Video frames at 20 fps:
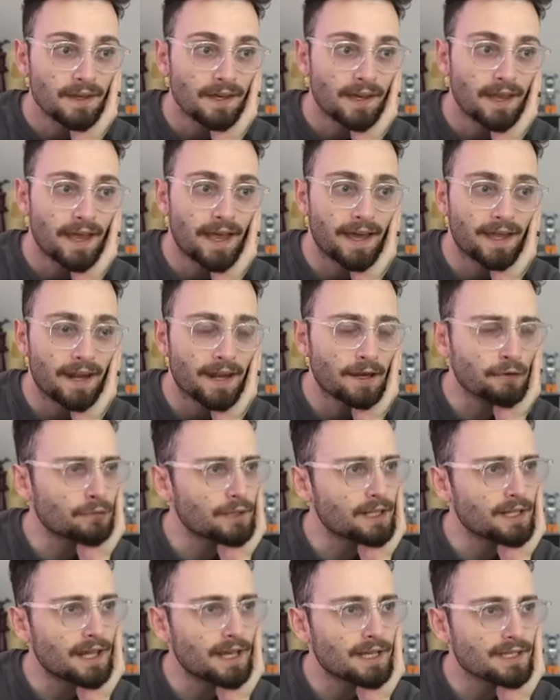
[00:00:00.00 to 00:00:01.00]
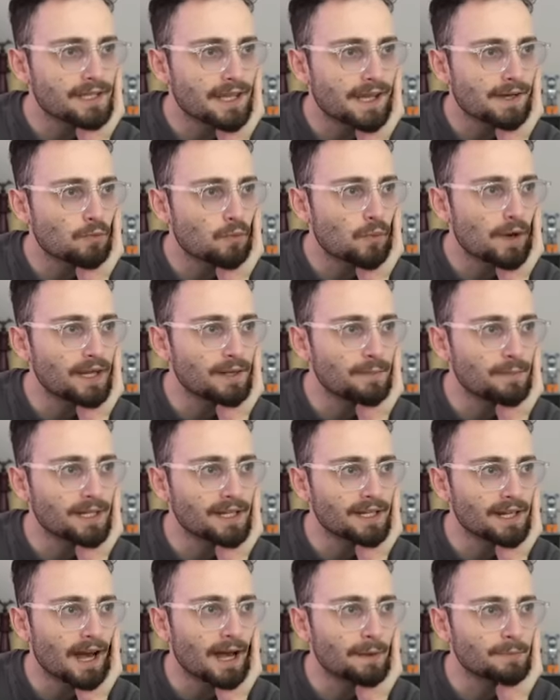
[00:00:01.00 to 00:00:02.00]
and I realized, like, wait a
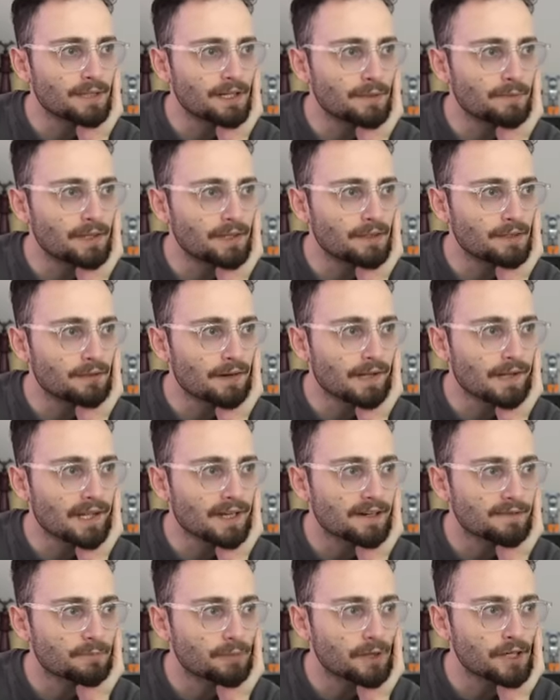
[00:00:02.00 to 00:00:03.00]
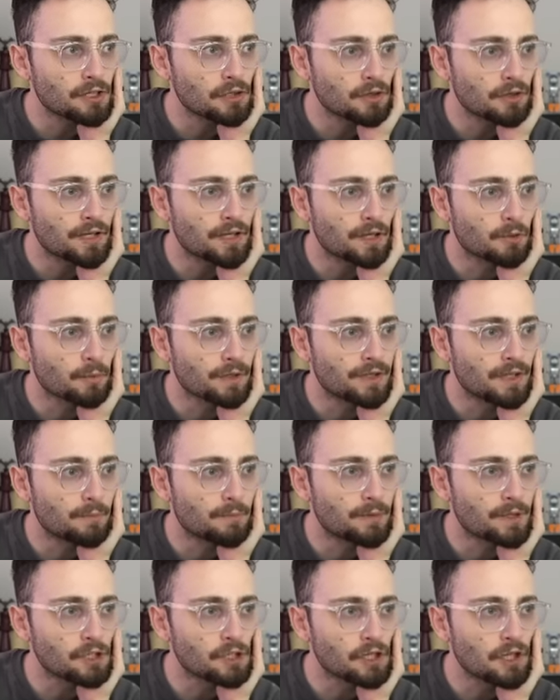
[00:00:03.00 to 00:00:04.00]
minute, I'm going to be under a lot of pressure here with the
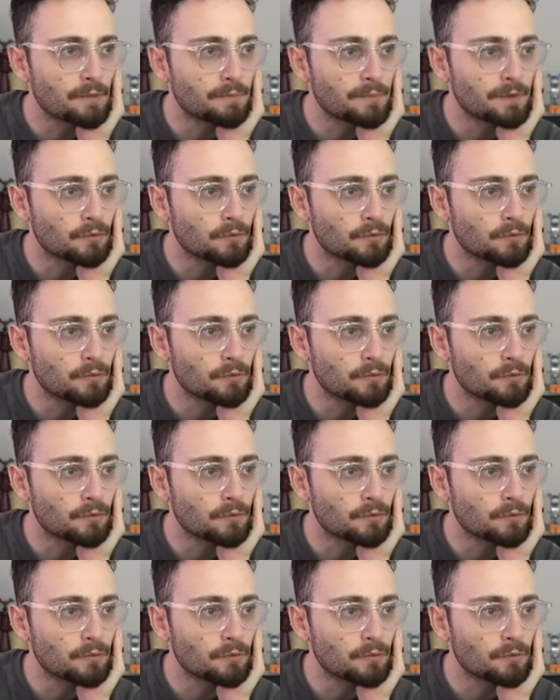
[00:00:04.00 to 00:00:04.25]
bishop